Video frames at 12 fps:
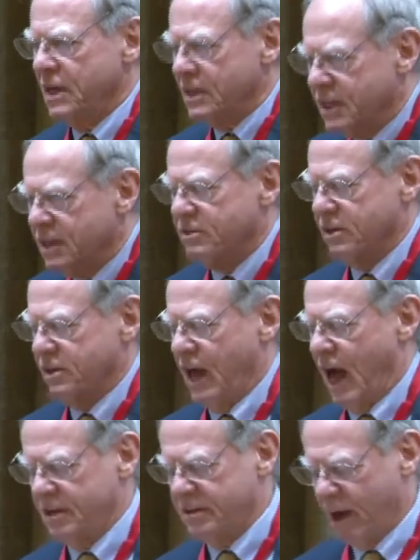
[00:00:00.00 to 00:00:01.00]
It is
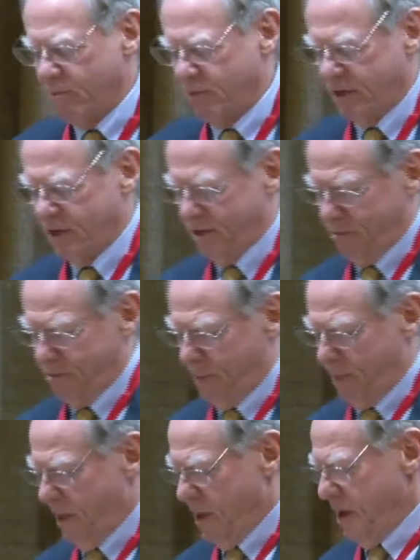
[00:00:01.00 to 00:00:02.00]
accepted.
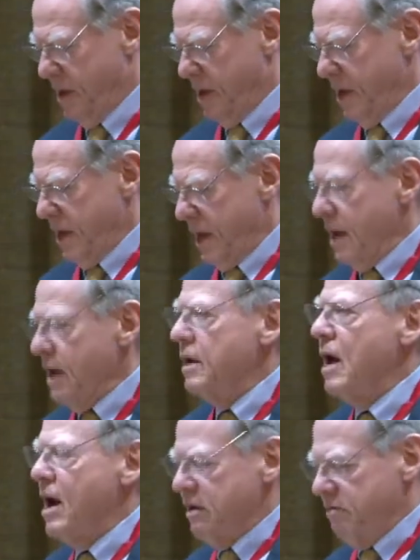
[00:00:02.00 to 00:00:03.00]

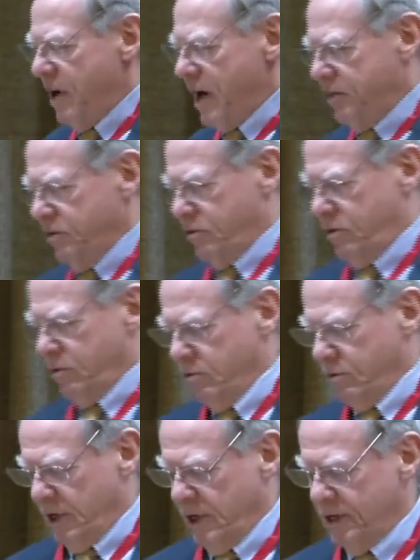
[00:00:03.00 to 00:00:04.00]
Now I invite you to